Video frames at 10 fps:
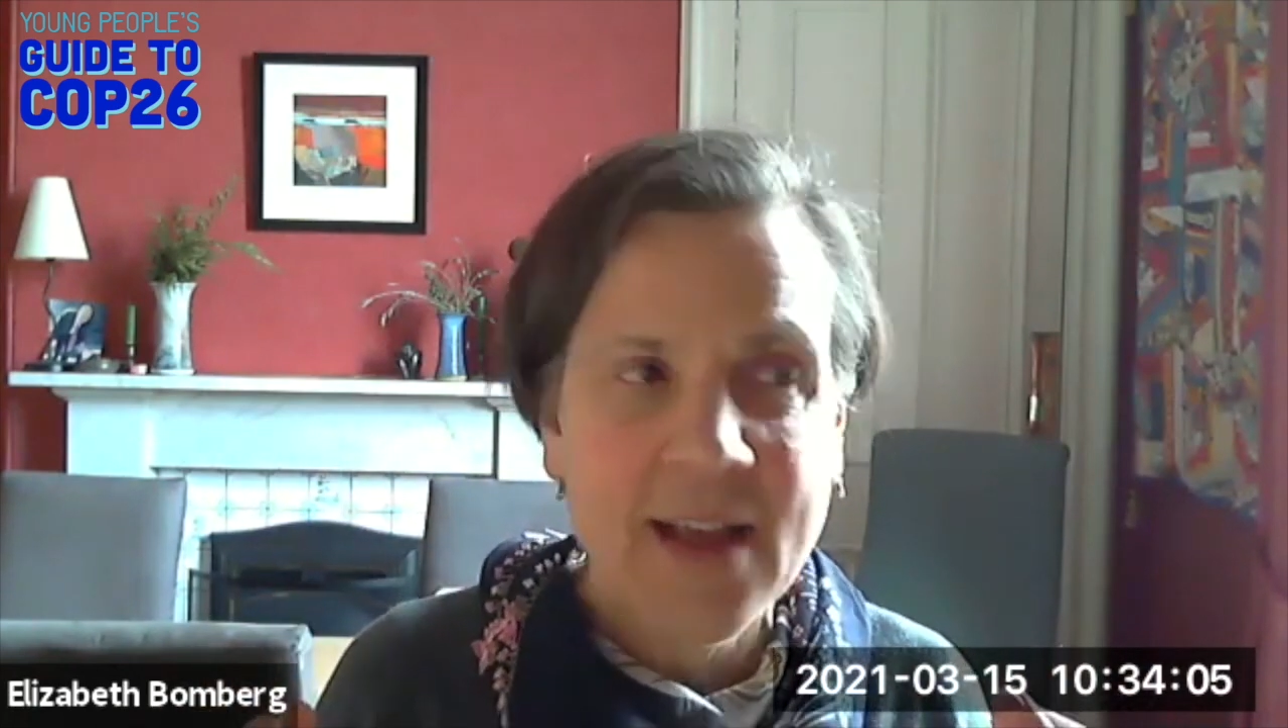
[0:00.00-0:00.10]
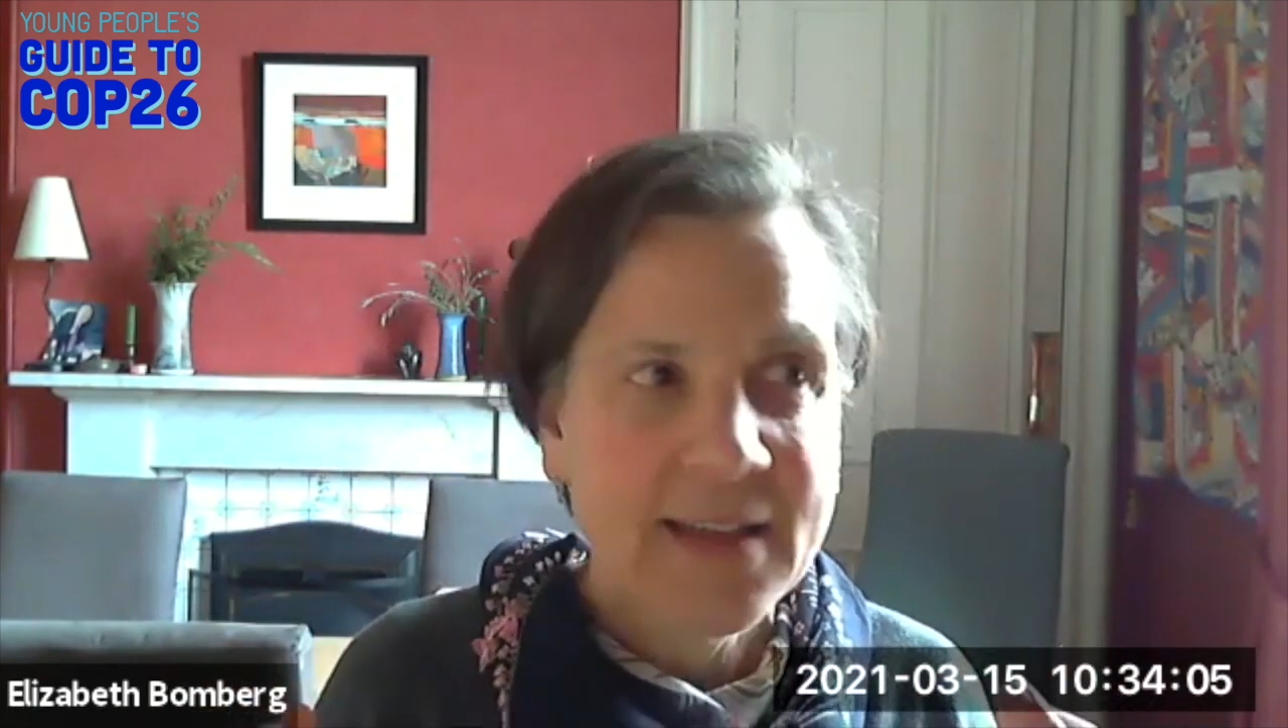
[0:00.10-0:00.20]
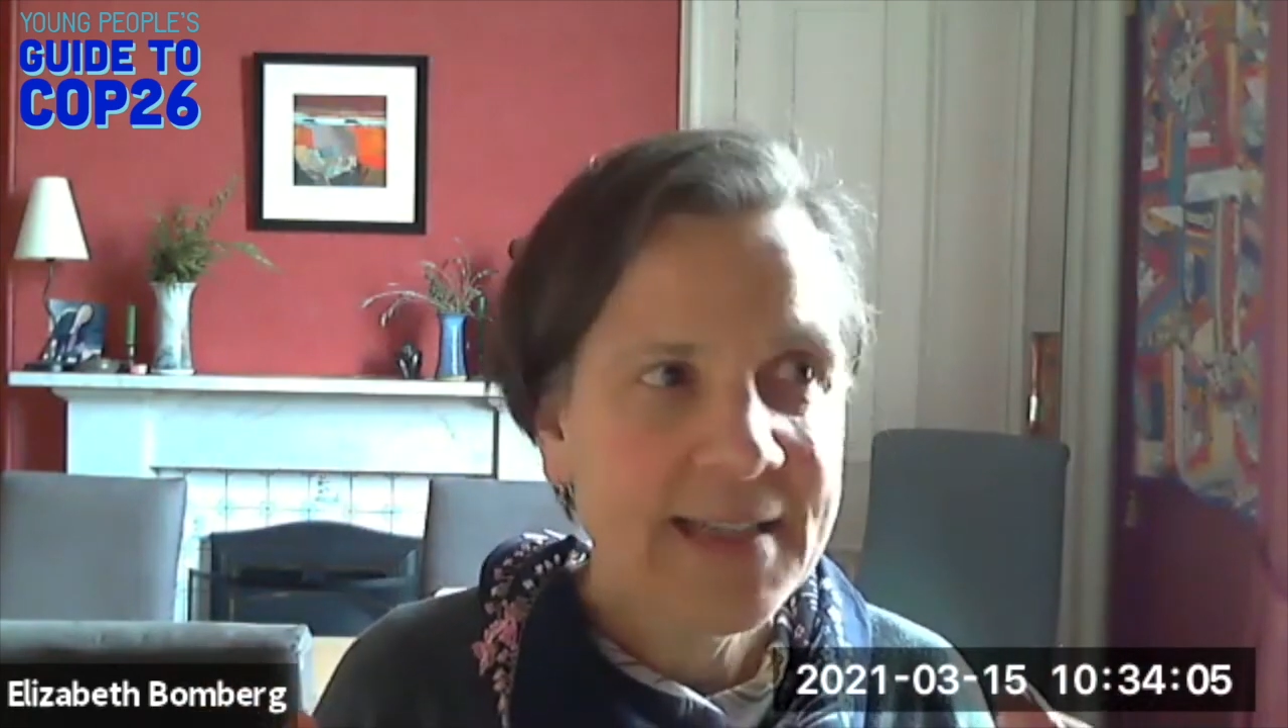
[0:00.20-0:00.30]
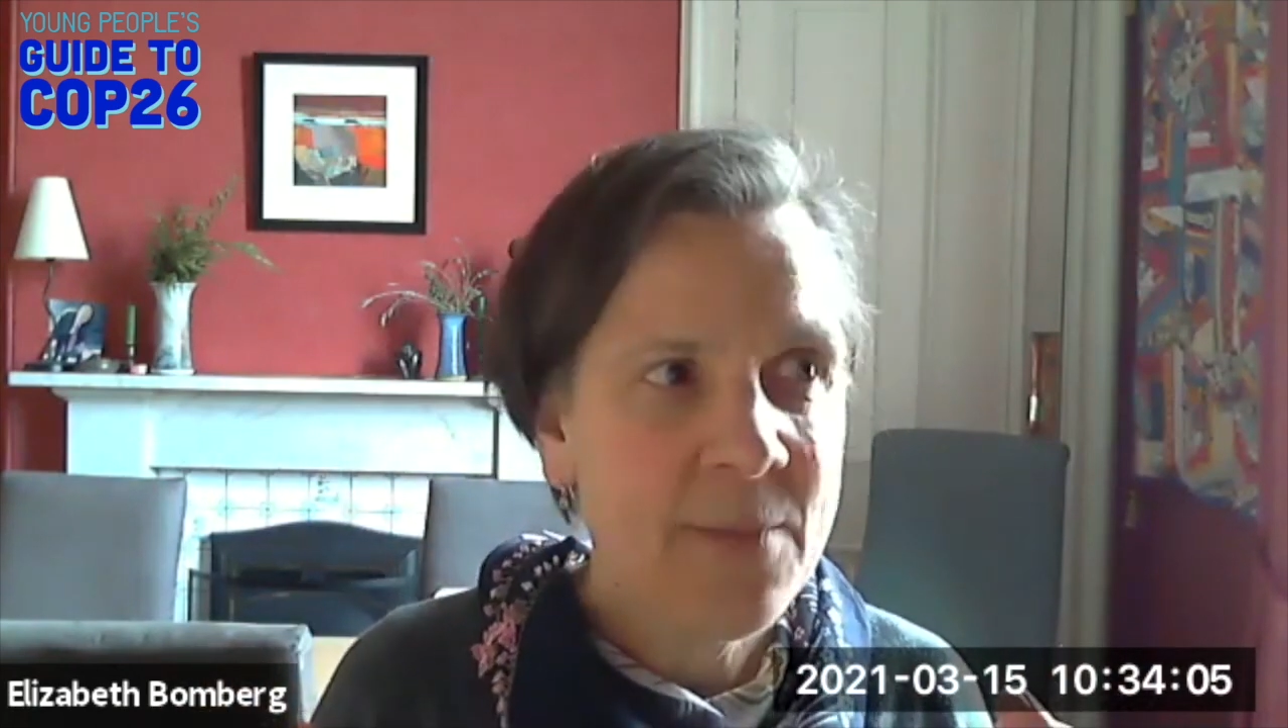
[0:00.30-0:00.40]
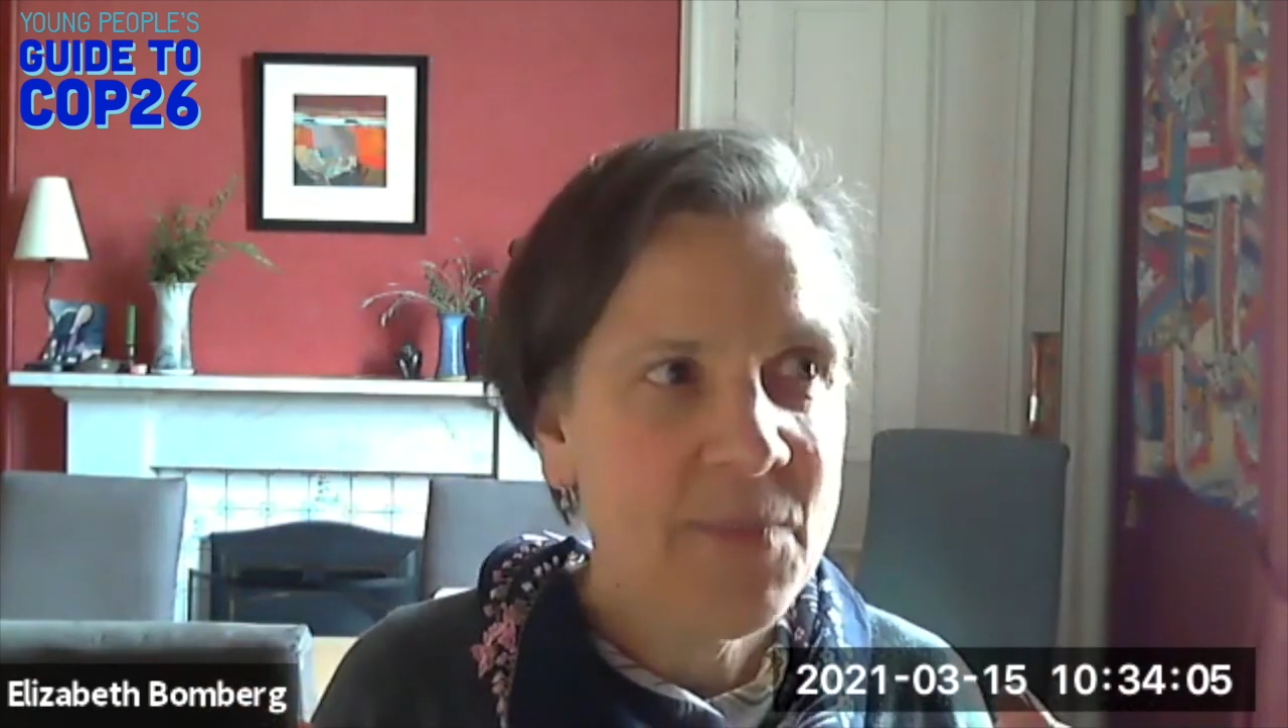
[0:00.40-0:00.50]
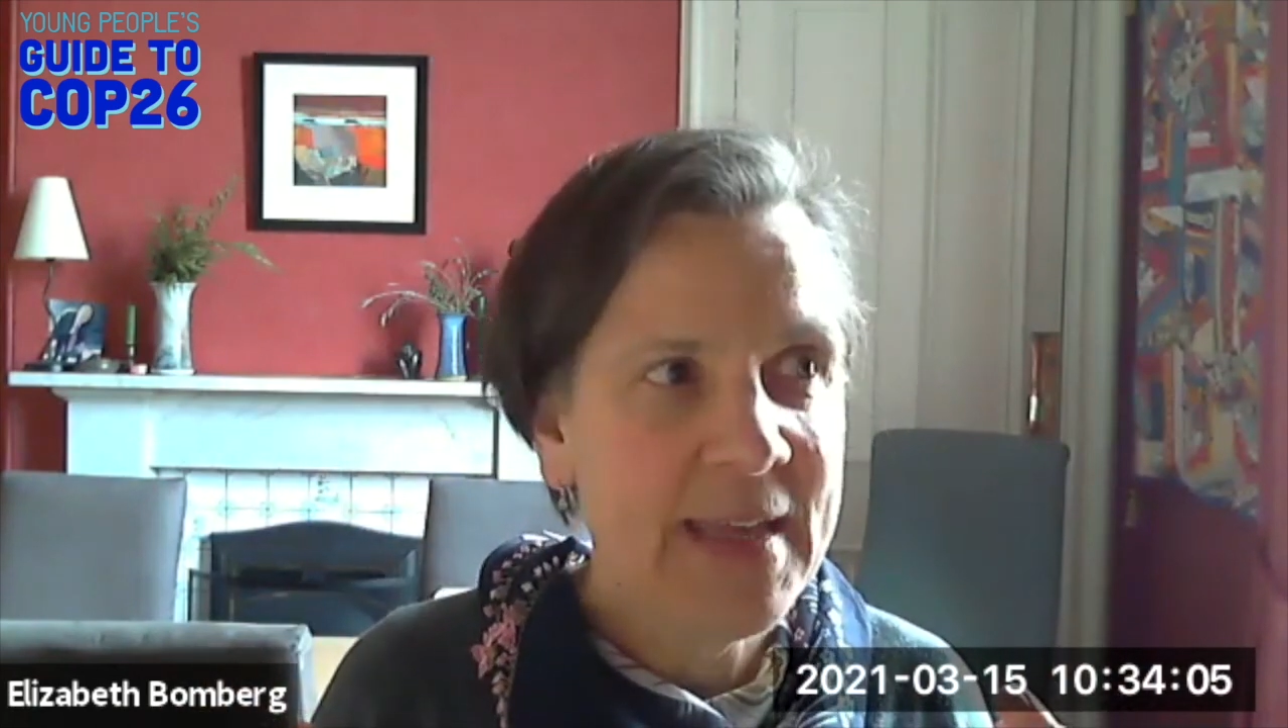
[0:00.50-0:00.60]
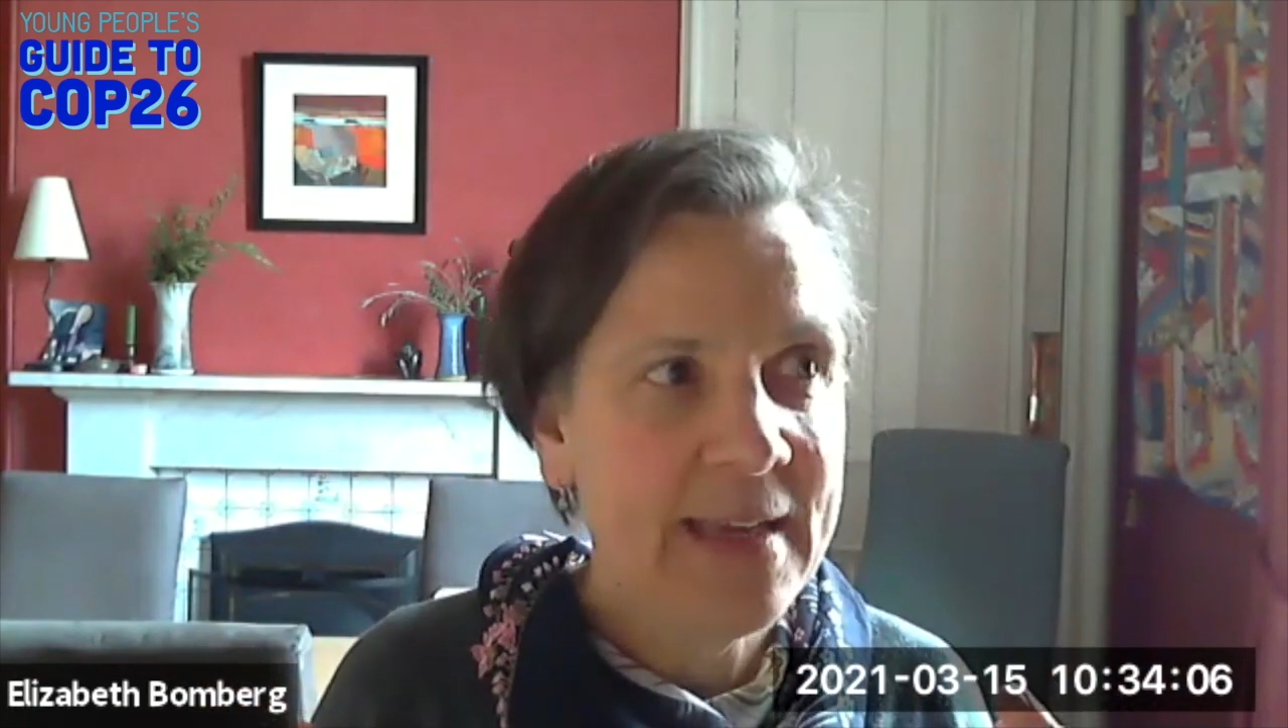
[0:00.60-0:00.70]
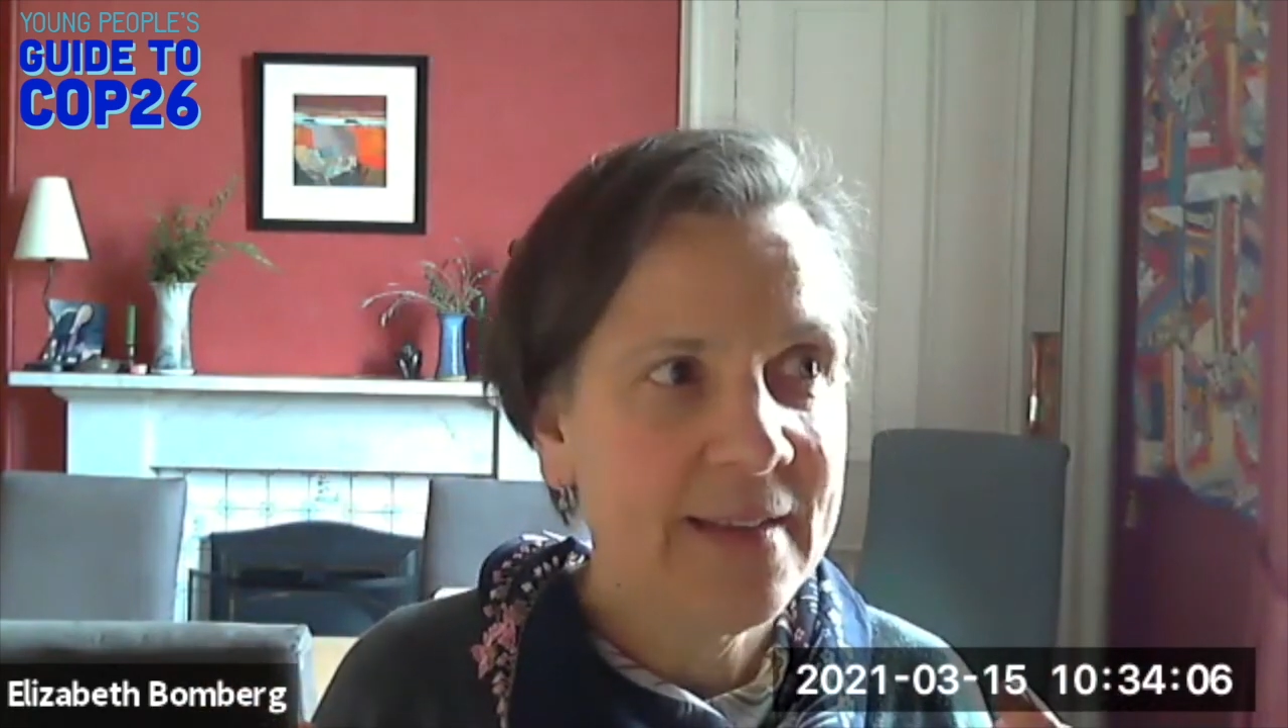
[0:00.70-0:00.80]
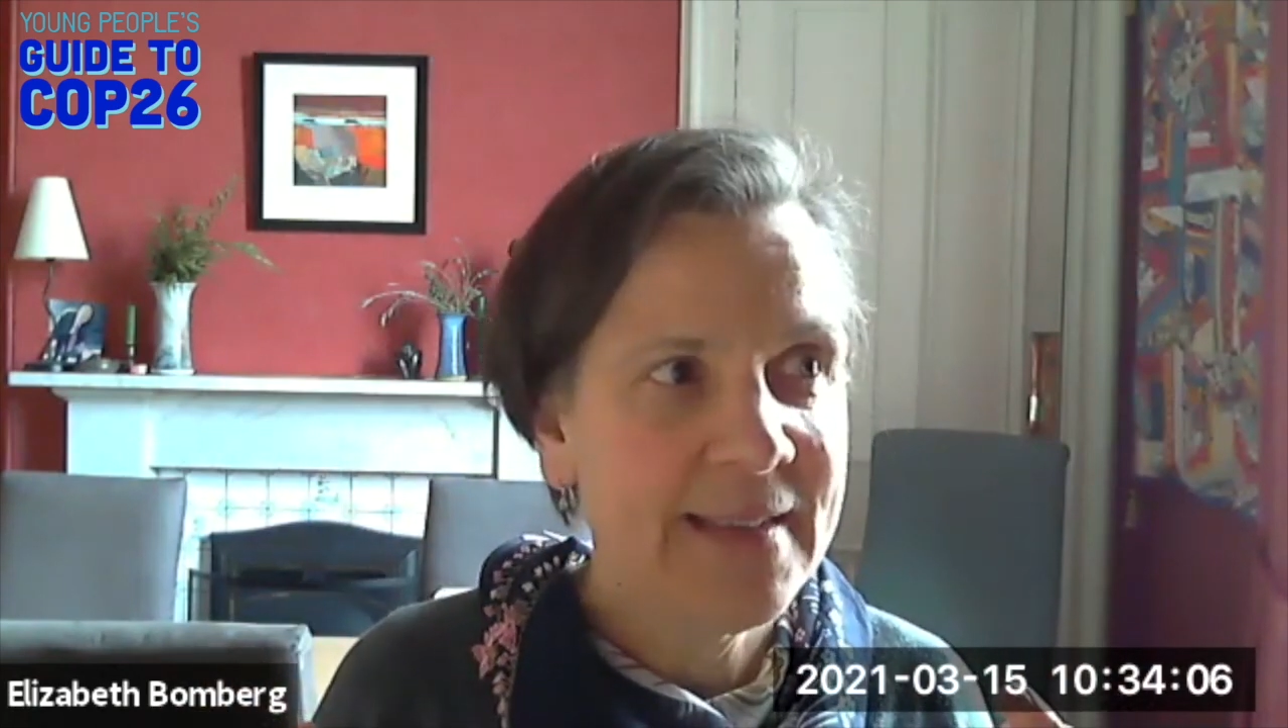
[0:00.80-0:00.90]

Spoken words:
something